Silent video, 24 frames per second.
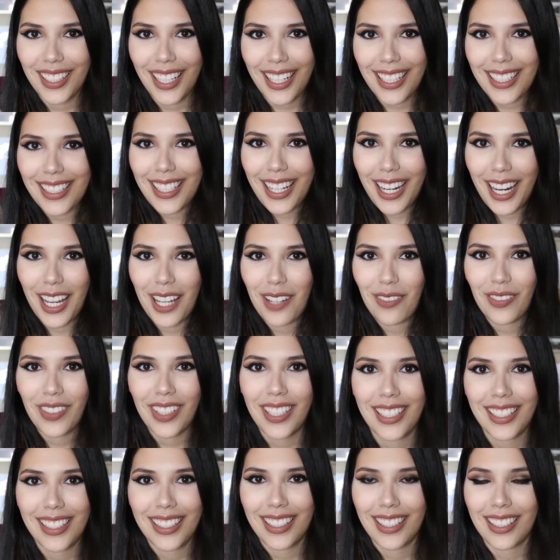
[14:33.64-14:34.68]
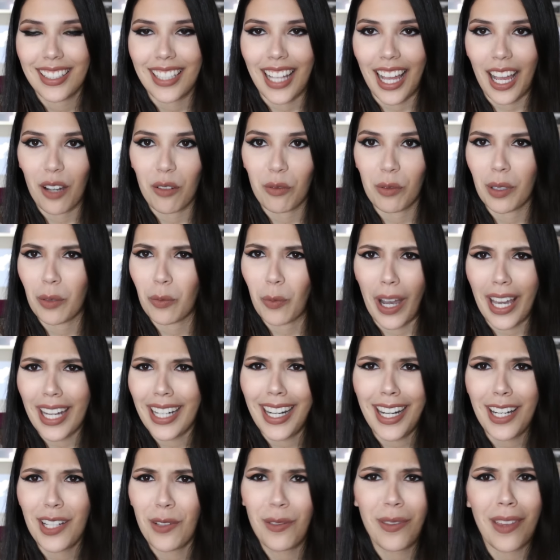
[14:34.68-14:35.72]
next time, why
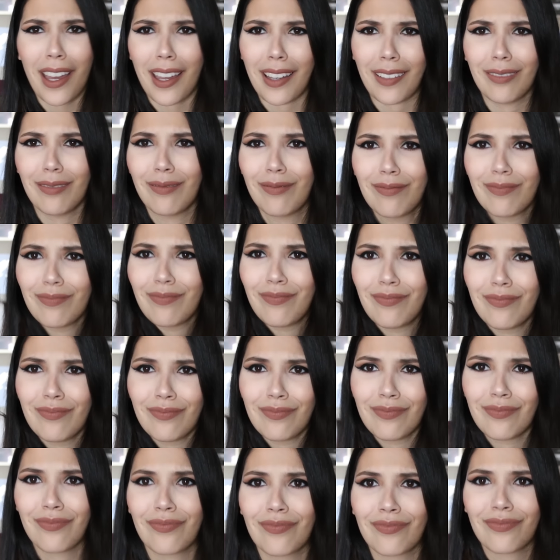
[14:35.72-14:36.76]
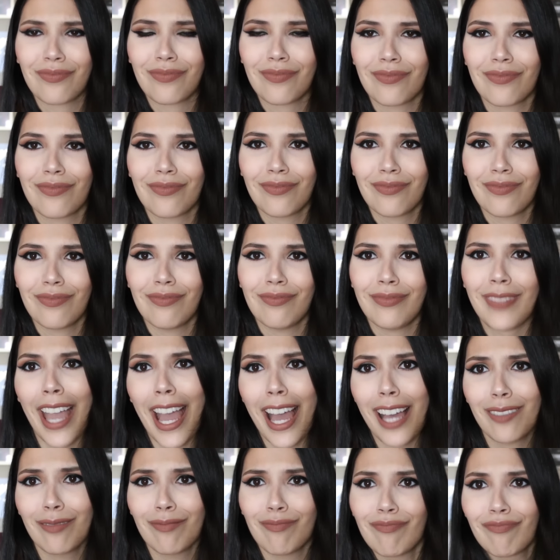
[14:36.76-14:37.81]
did I do that?
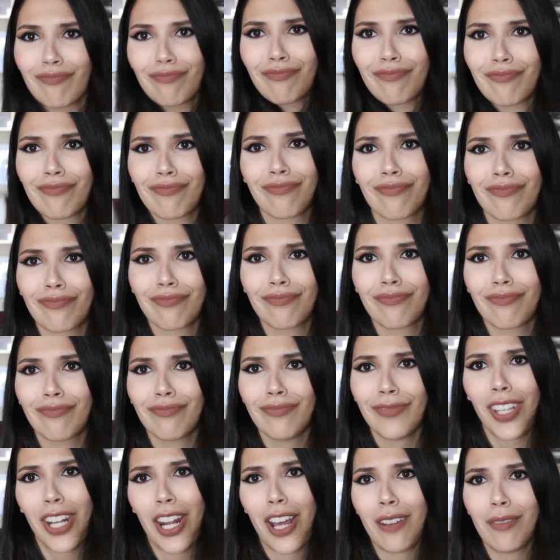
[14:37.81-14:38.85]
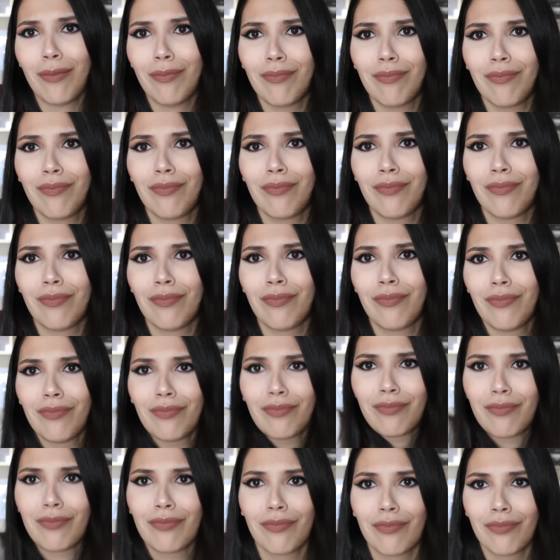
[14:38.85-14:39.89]
Yeah? You know.
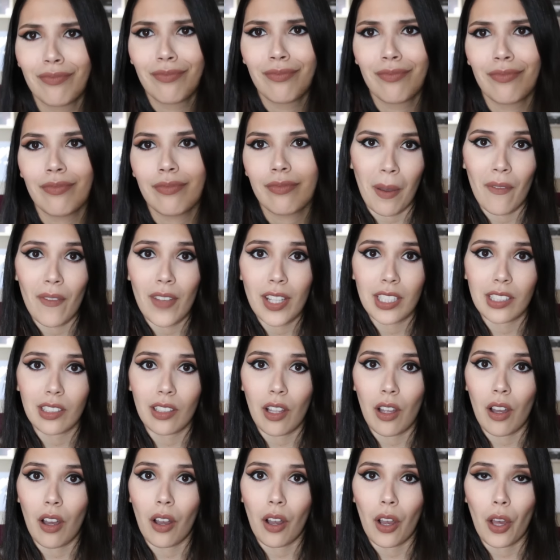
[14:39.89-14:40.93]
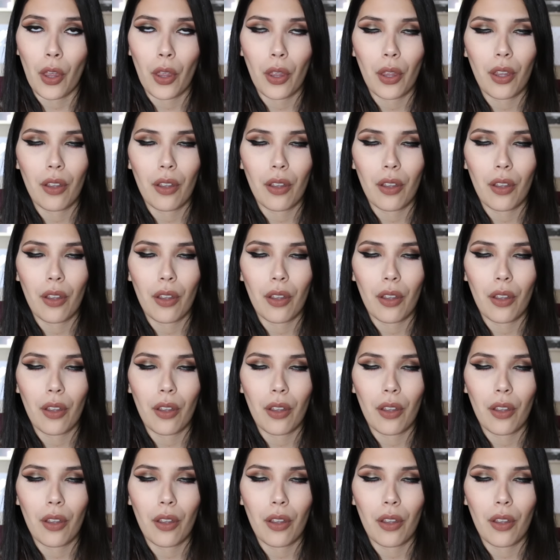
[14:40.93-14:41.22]
Invisalign.